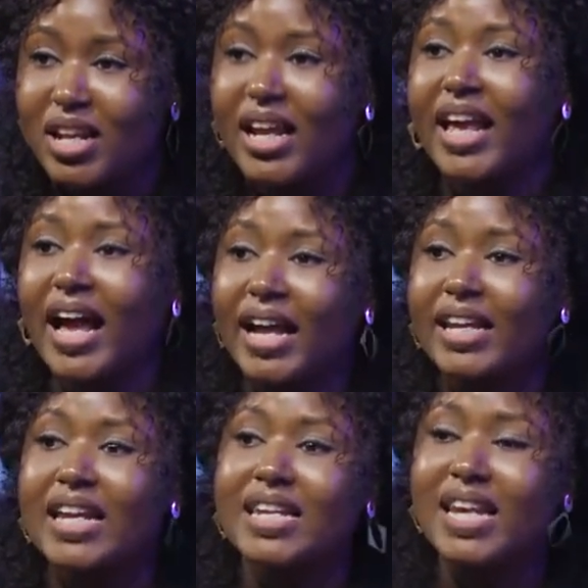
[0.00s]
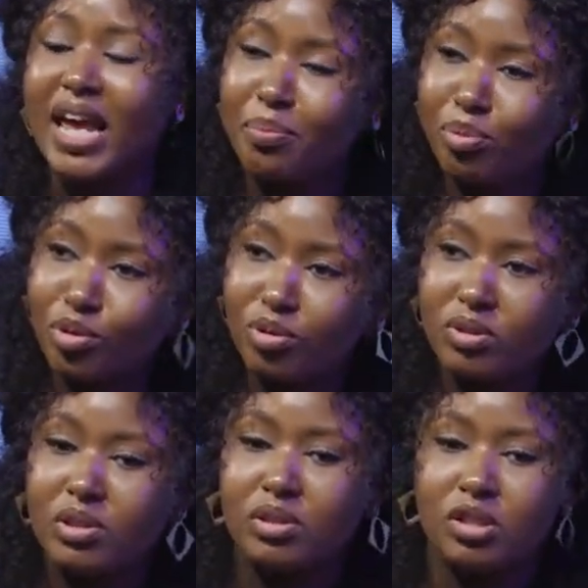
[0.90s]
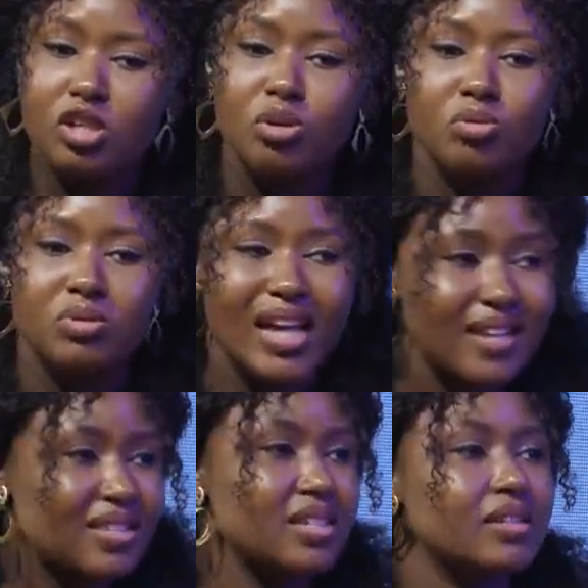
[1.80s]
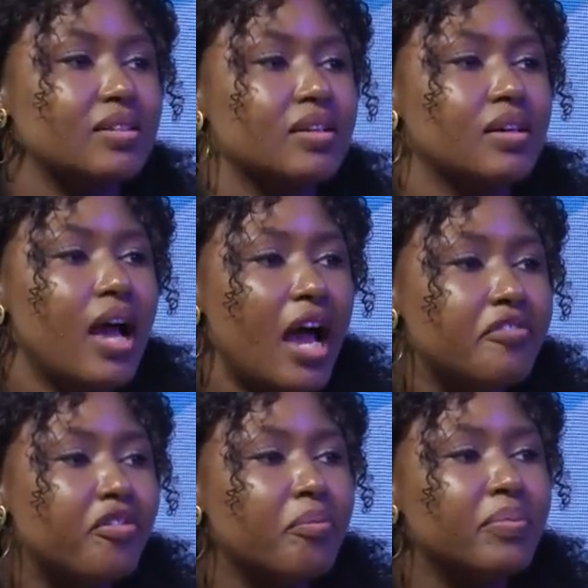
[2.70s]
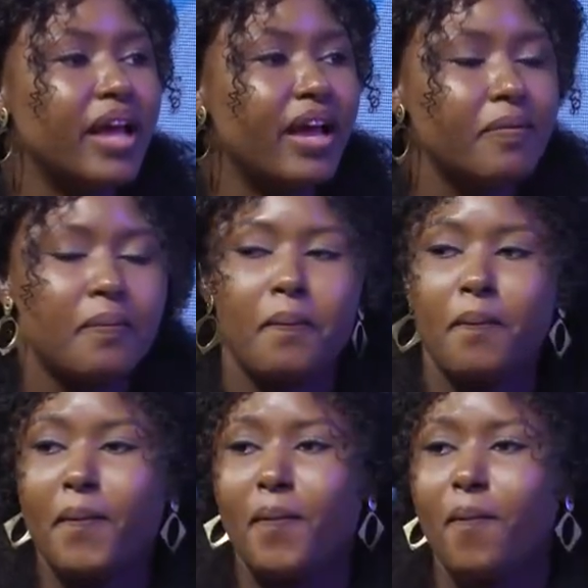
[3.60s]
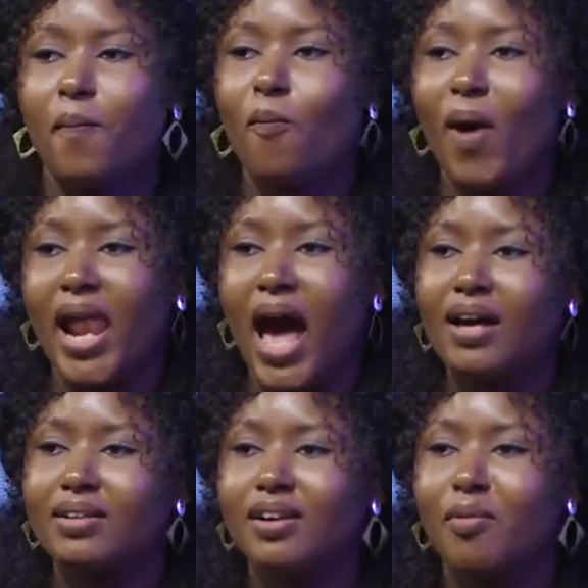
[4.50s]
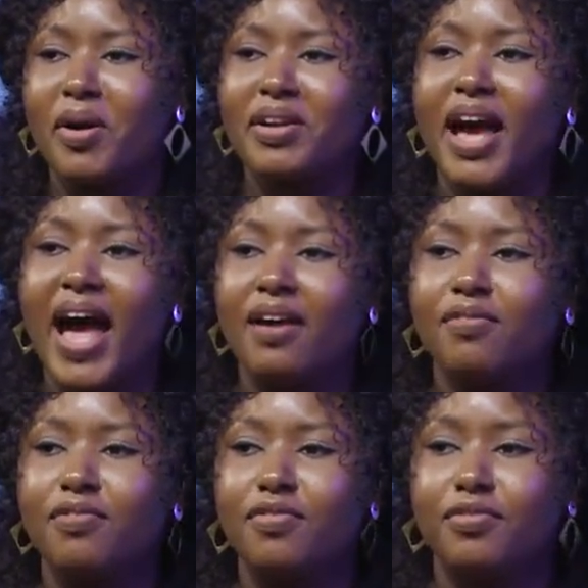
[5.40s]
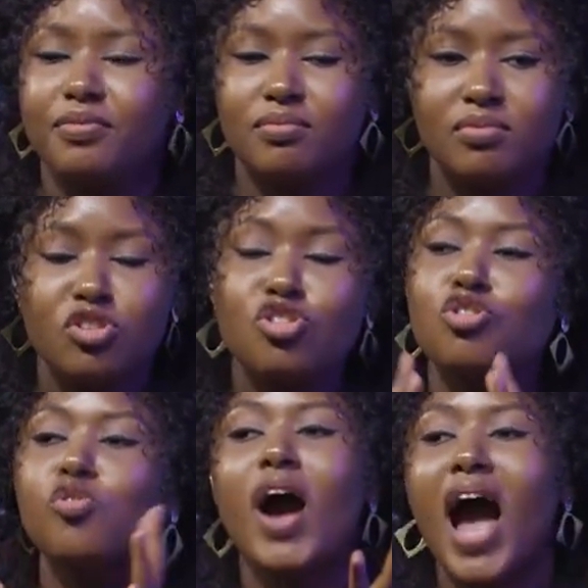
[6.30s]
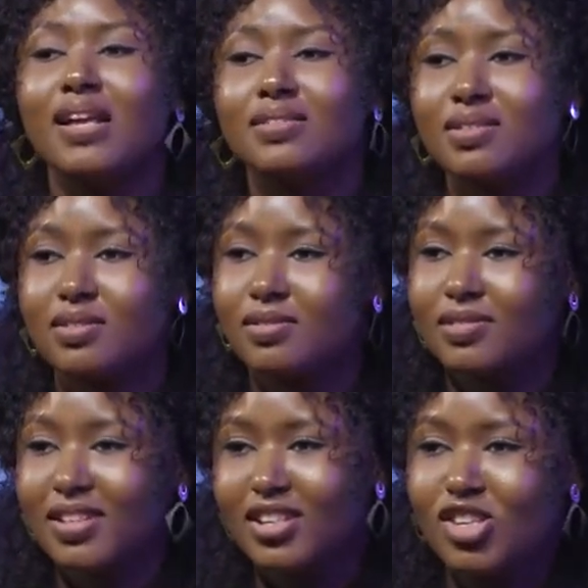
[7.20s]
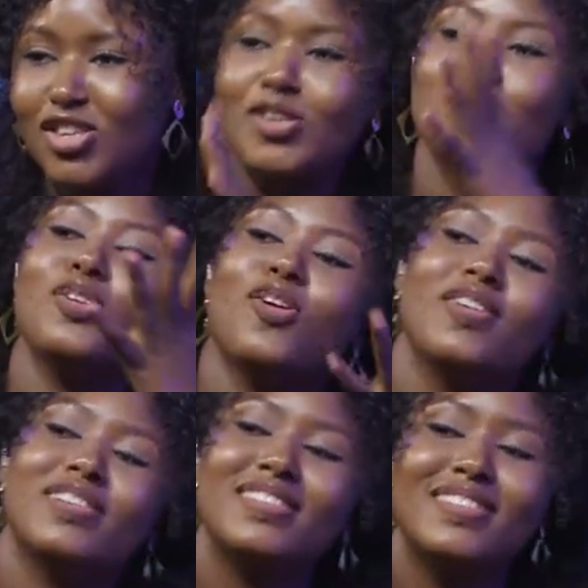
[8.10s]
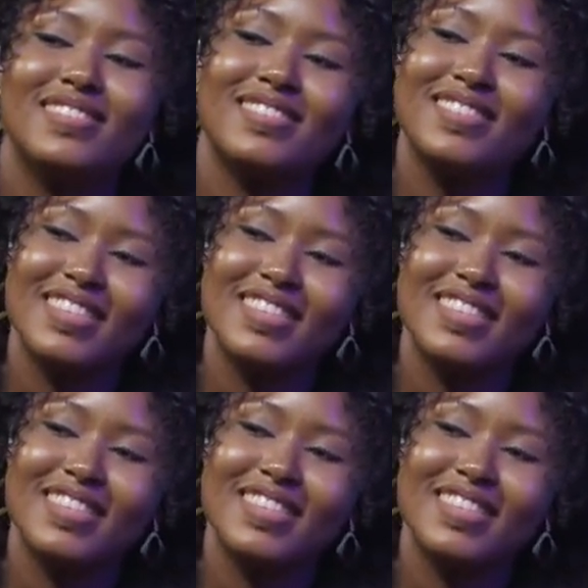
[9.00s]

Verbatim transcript: that they can enable you know testing and from there voila we're gonna have new heart new lungs